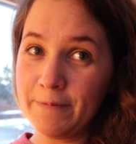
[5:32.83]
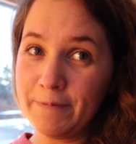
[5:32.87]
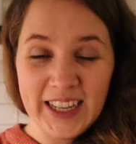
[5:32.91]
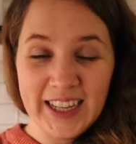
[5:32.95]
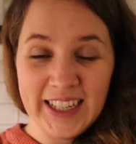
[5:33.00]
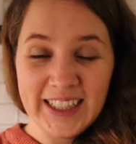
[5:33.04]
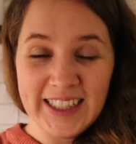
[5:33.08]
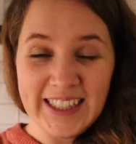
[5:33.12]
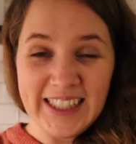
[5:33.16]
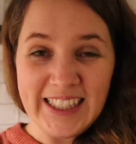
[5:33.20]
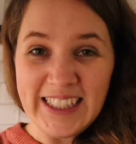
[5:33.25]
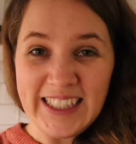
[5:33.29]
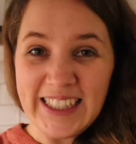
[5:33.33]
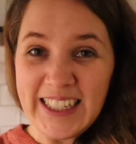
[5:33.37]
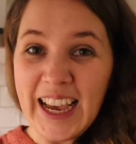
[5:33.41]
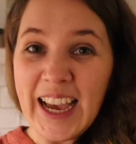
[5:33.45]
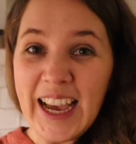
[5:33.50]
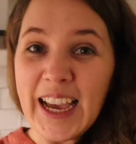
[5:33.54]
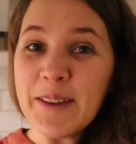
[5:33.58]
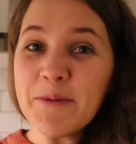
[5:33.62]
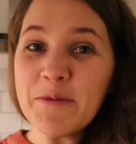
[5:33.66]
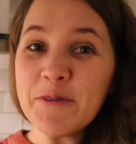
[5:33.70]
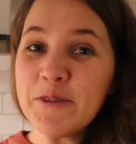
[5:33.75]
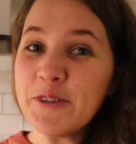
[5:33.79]
It's
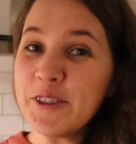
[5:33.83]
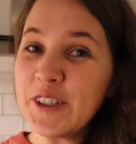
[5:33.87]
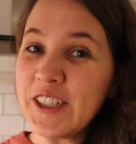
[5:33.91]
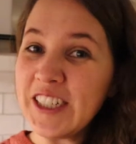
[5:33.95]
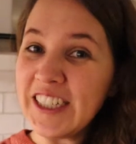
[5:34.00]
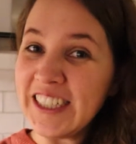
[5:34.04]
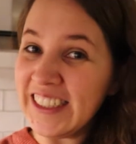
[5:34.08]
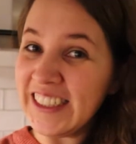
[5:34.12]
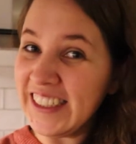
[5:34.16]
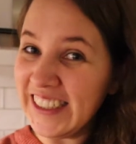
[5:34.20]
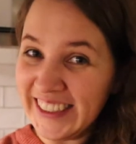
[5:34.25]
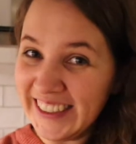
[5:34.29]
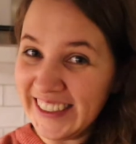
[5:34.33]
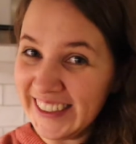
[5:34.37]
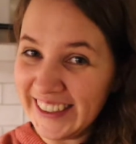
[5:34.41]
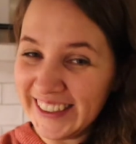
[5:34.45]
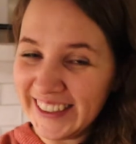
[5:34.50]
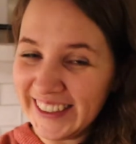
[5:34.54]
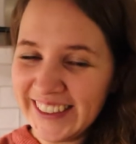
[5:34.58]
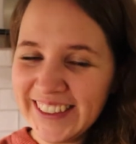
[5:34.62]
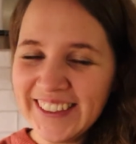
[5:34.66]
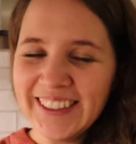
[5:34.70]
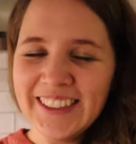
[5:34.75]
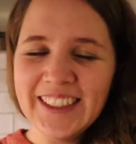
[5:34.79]
time for
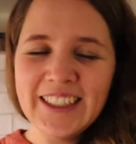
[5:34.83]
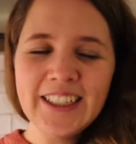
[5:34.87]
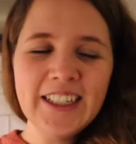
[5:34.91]
dinner.